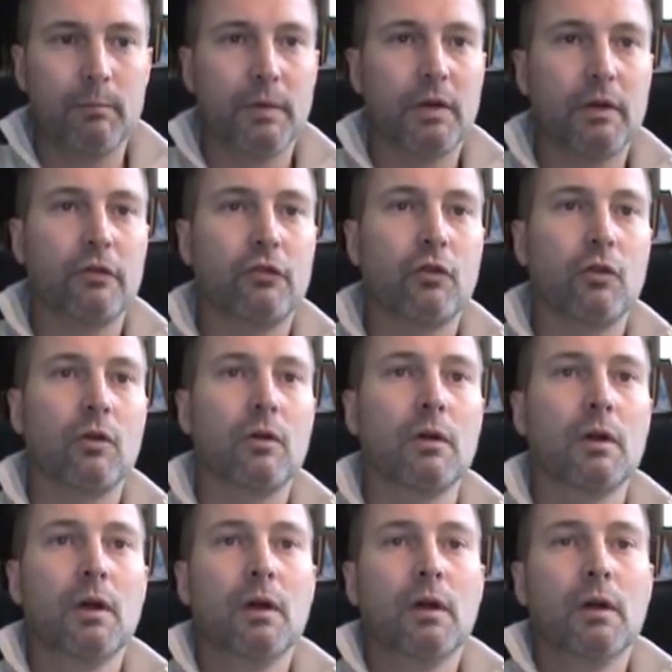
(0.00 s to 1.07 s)
because
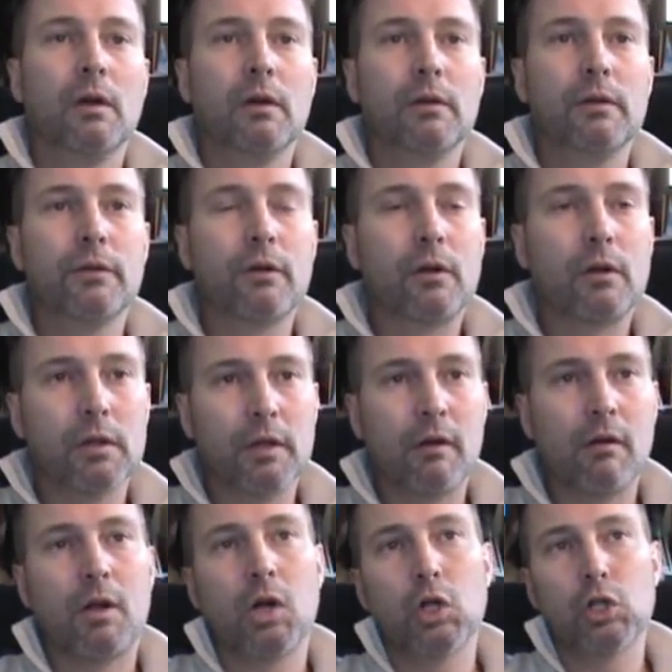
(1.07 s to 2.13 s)
you're
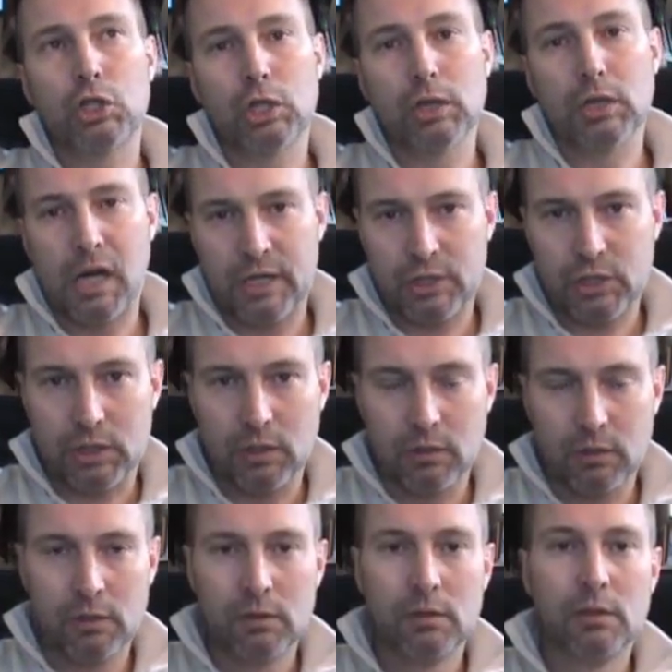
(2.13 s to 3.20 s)
clerical, you're
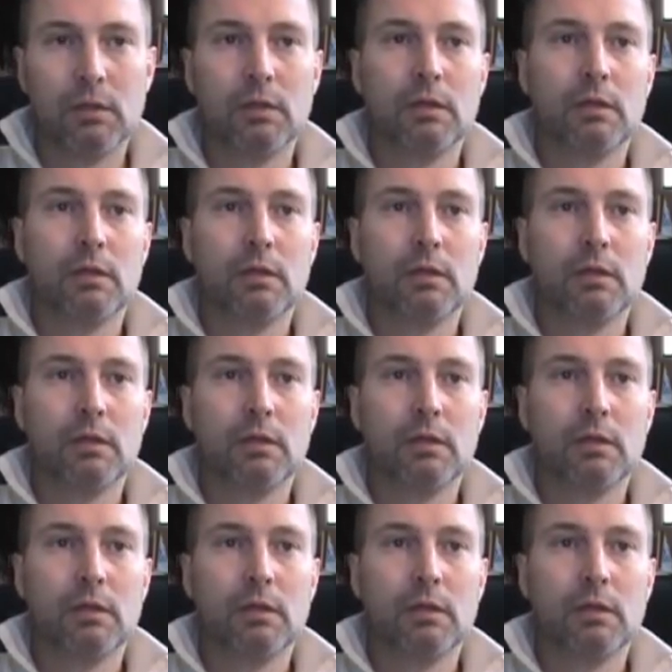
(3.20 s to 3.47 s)
logical.